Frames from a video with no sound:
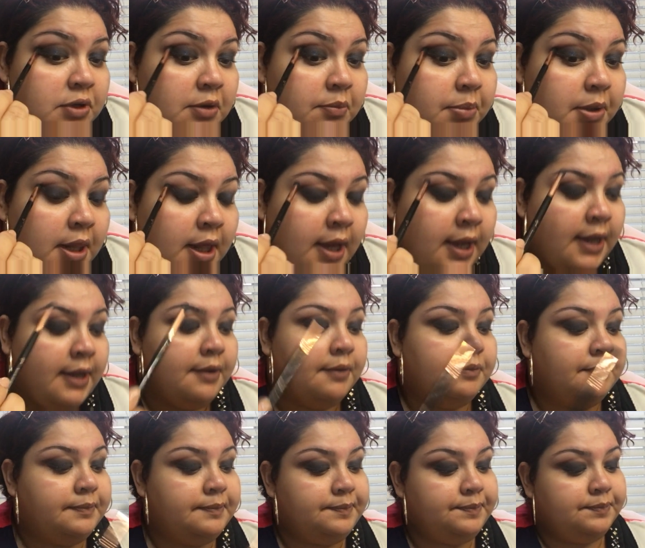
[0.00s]
reapply.
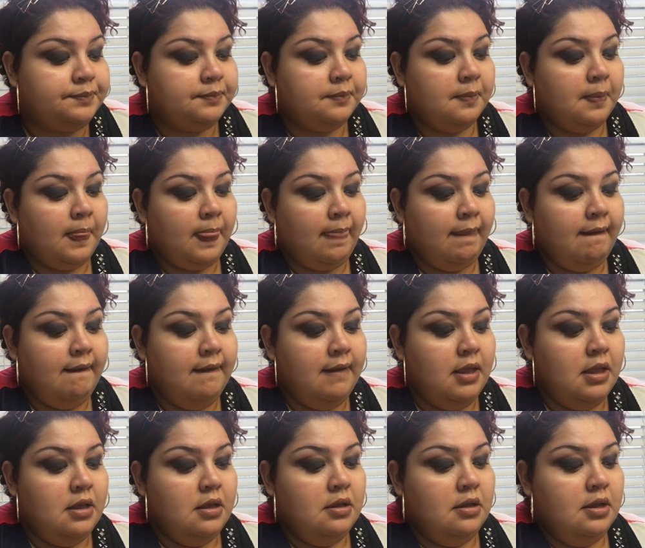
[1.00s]

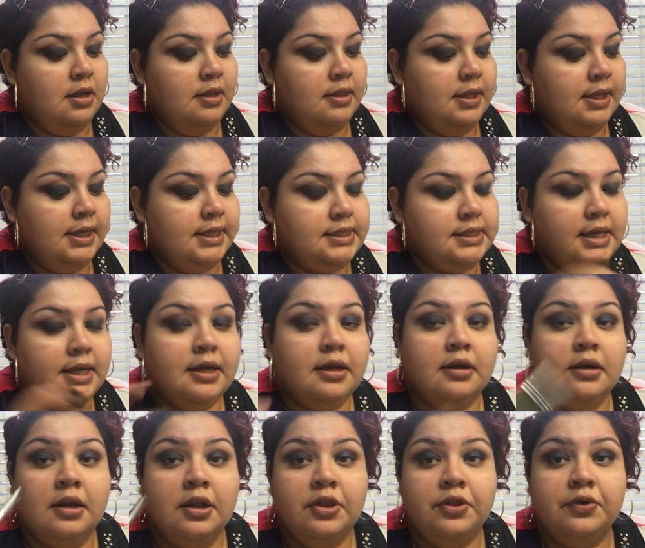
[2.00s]
And then I take
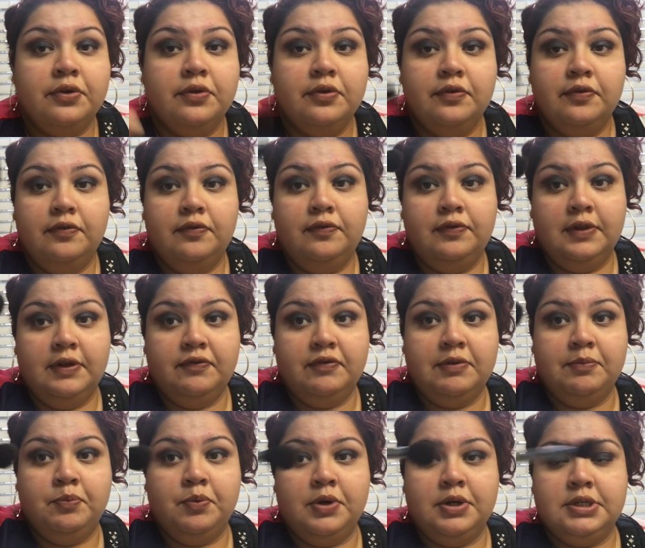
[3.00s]
another
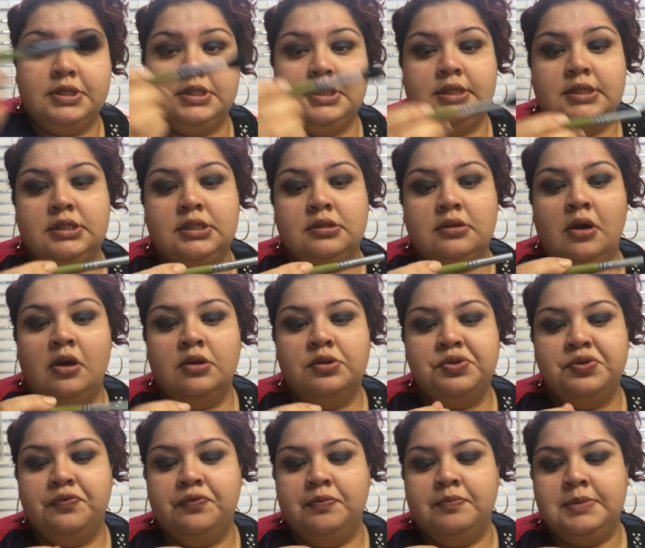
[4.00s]
fluffy brush. This is
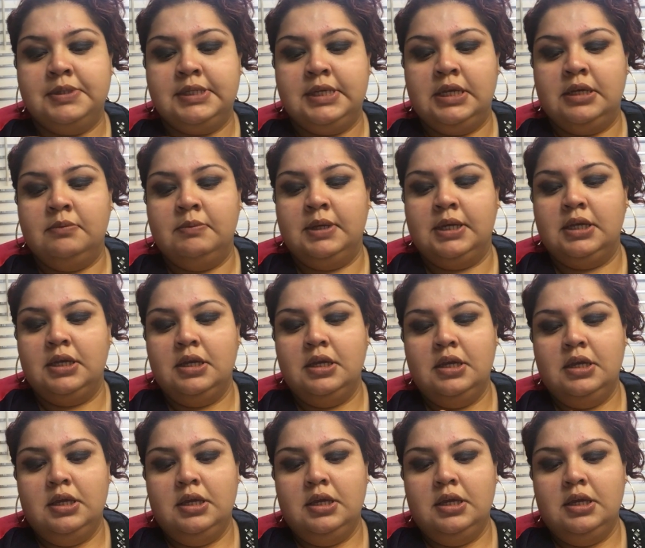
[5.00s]
also from Sigma.